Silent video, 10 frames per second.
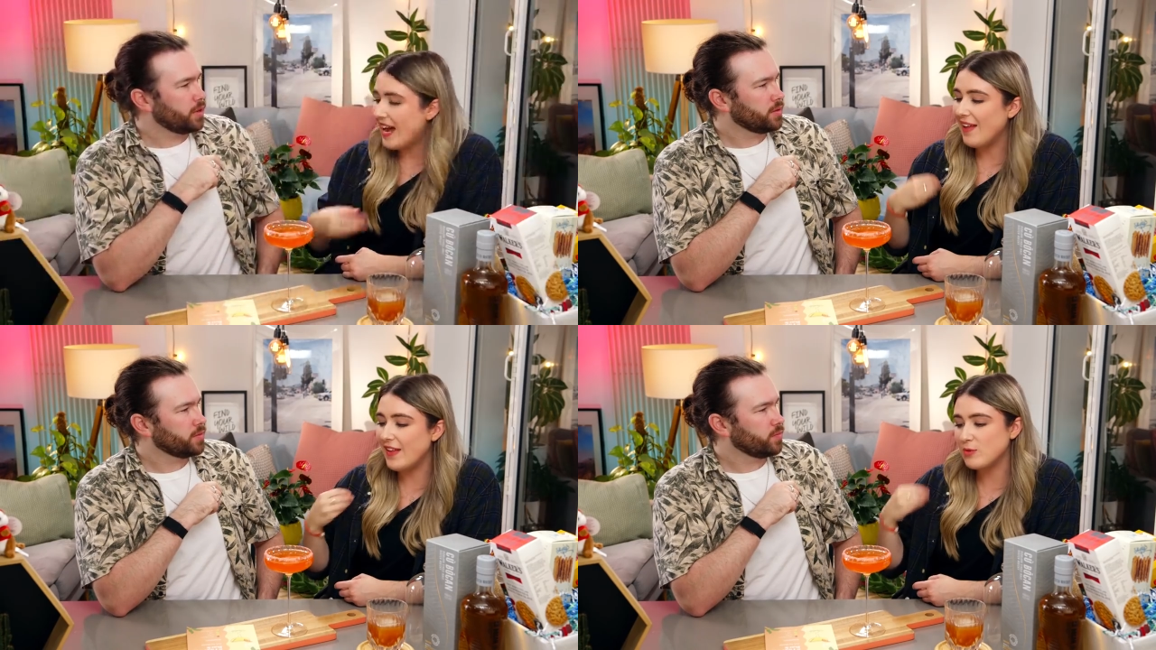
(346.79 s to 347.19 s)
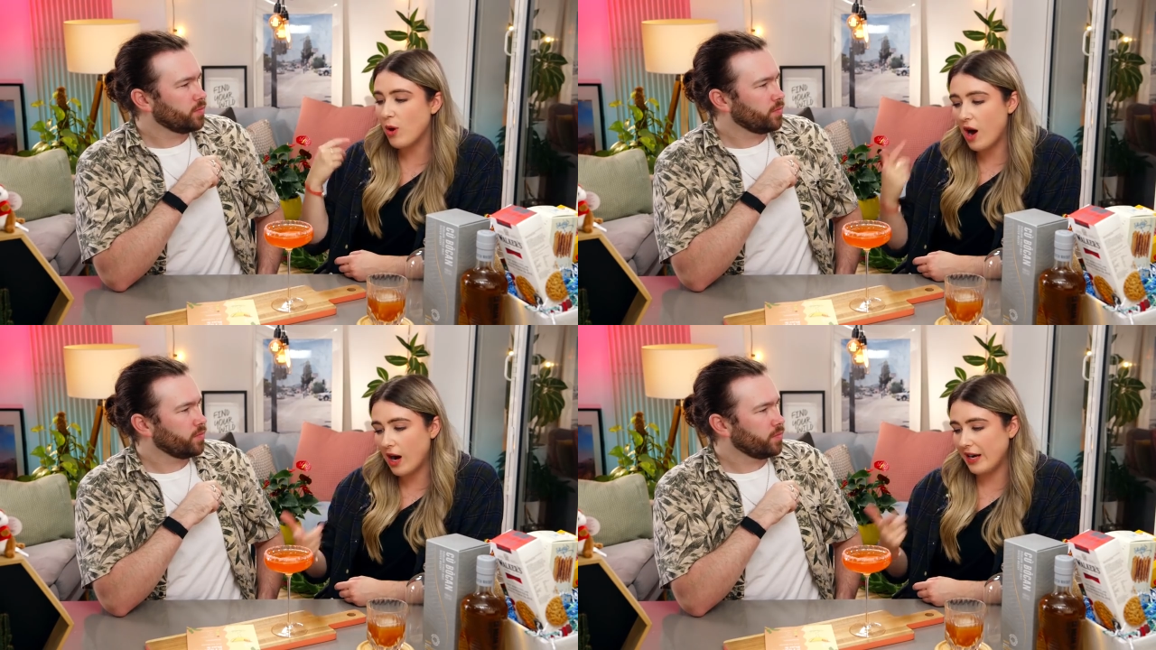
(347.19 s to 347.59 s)
Speaker 1: And that's
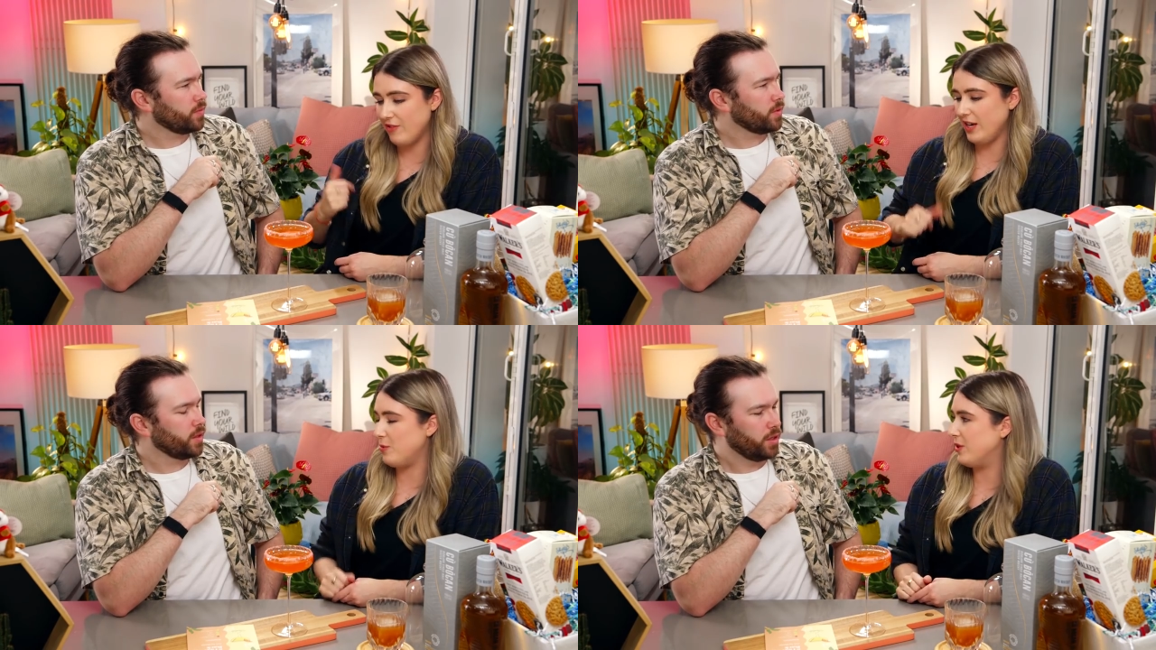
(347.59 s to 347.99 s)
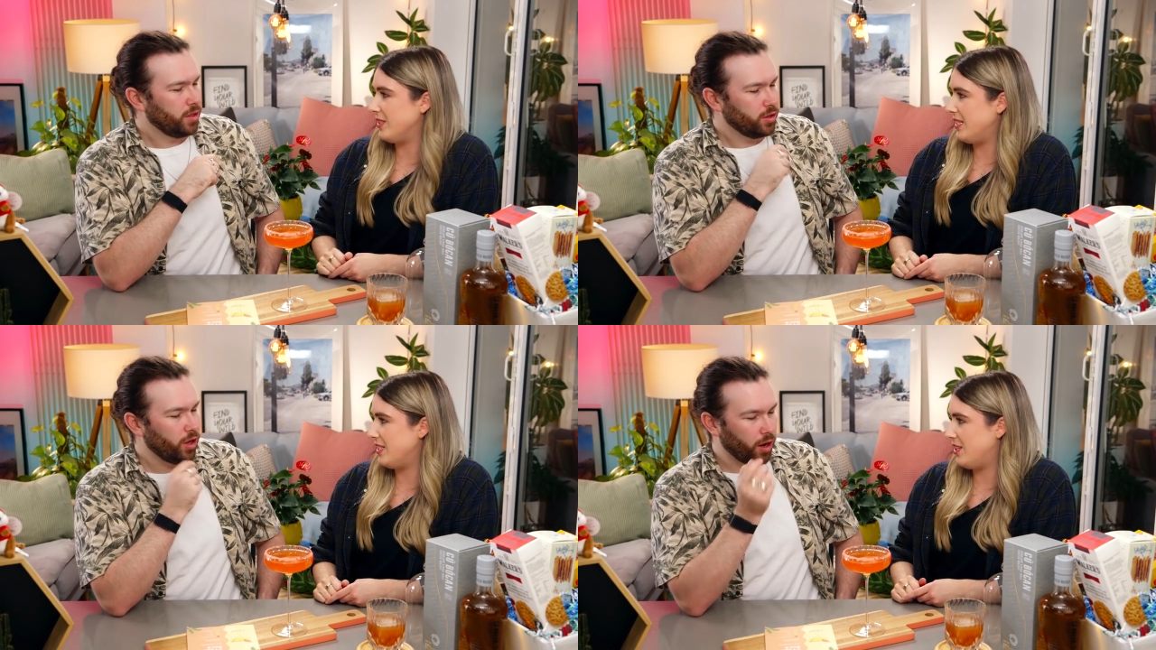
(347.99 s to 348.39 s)
what I really
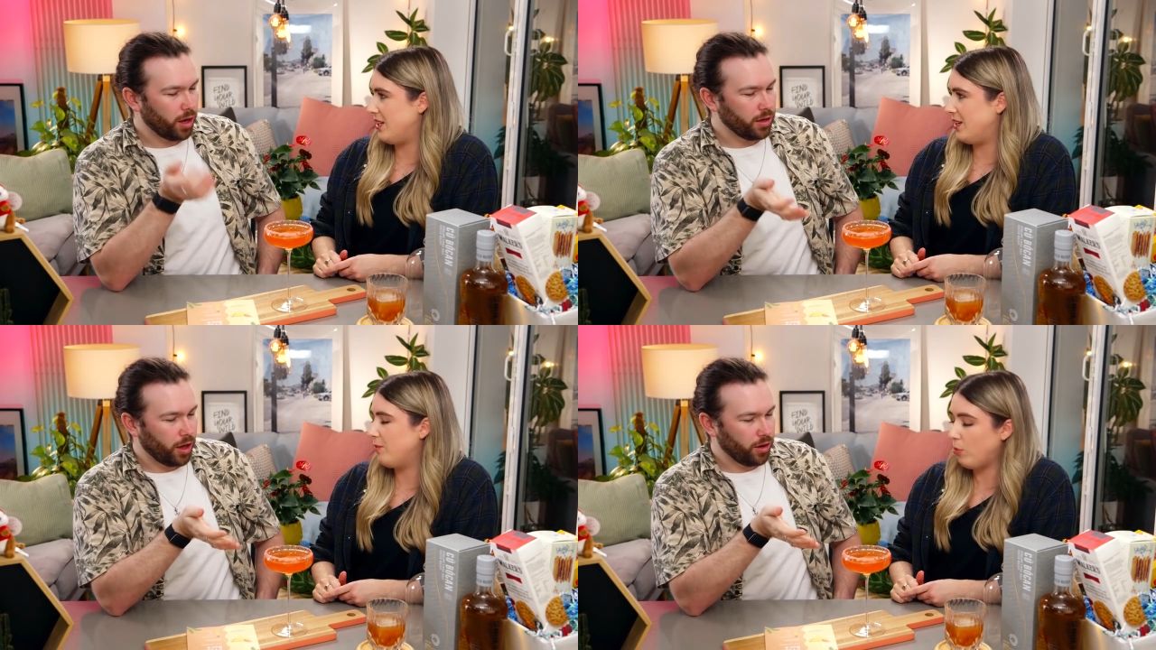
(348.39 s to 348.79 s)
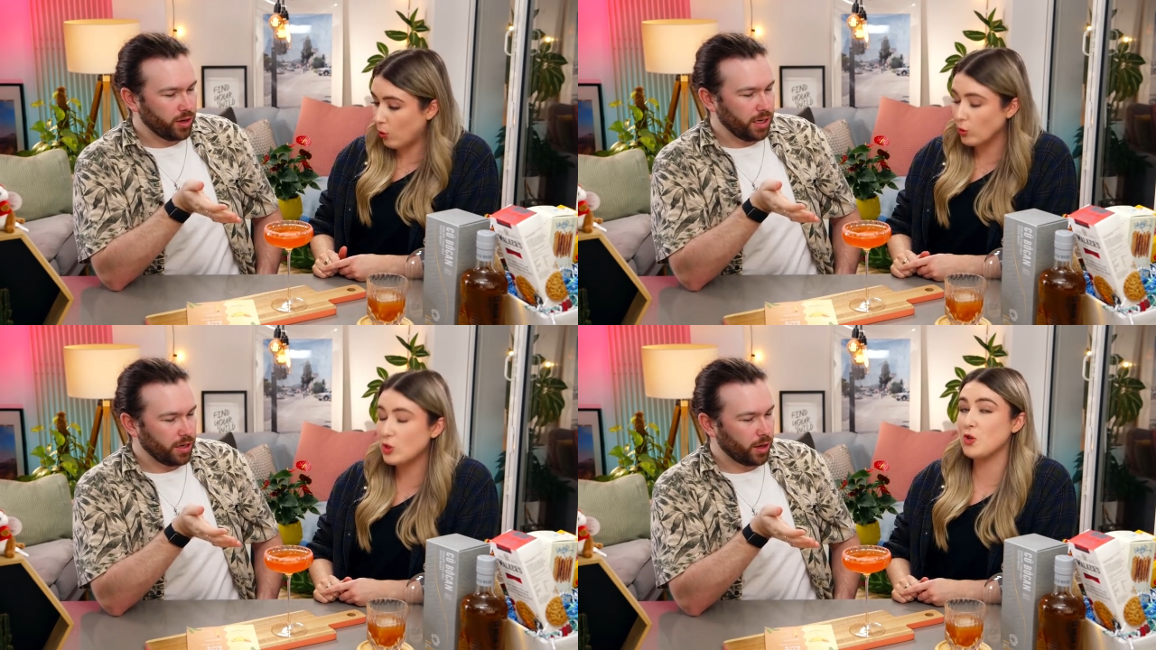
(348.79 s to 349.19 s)
wanted no, to I, I
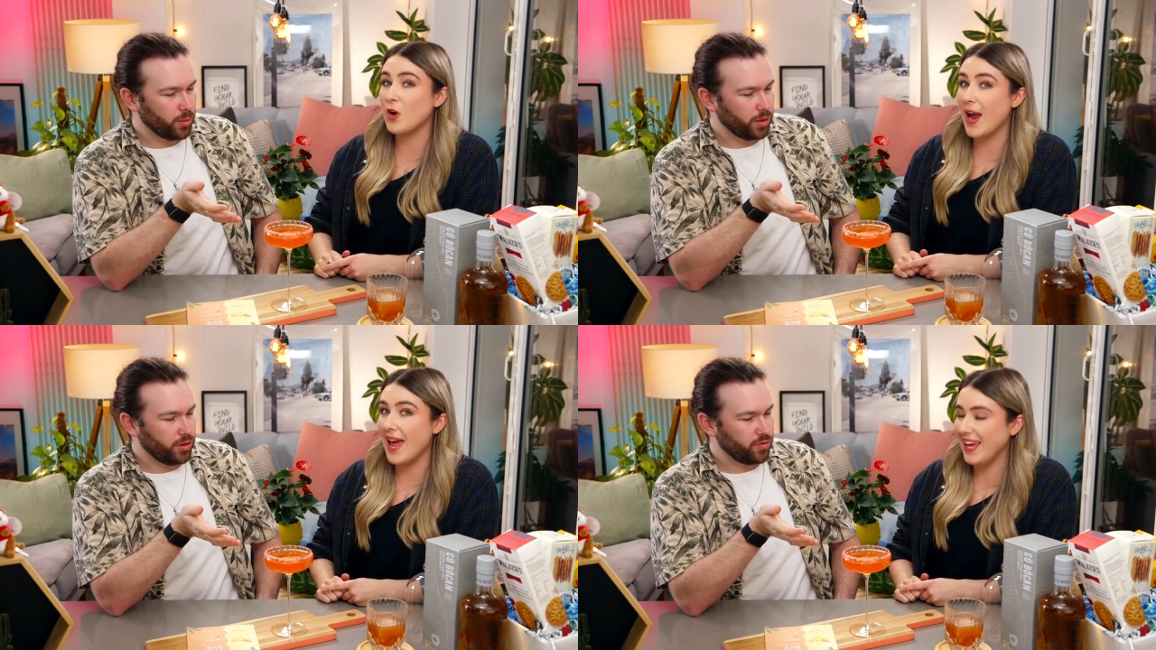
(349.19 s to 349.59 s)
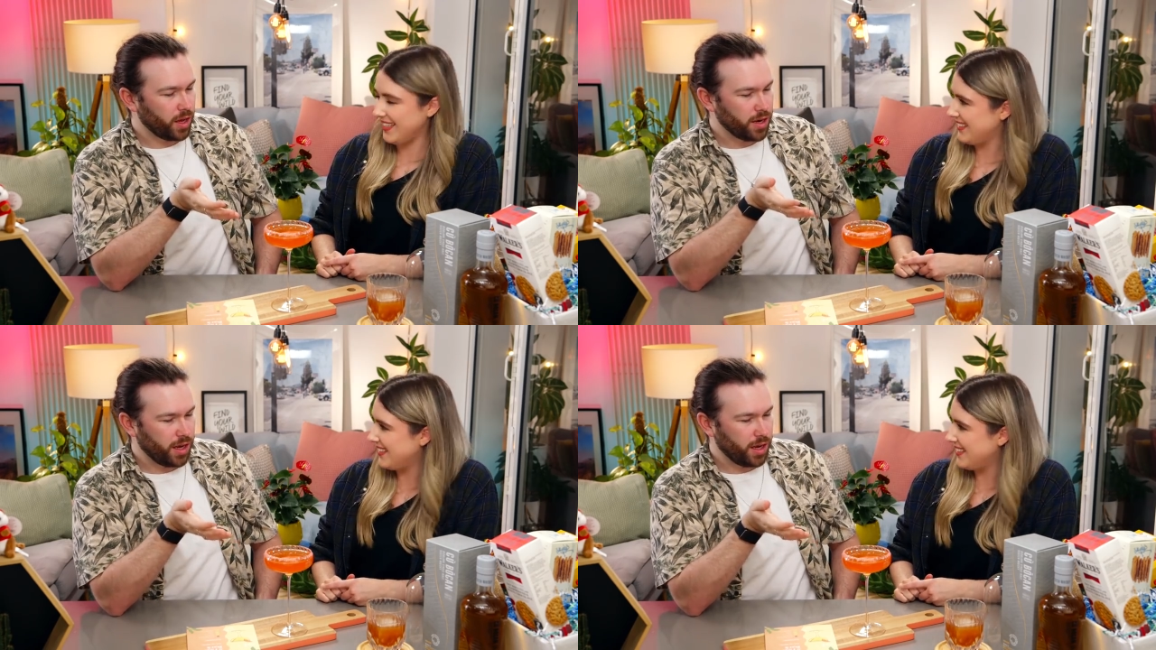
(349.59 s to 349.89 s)
really portray. Like what you've done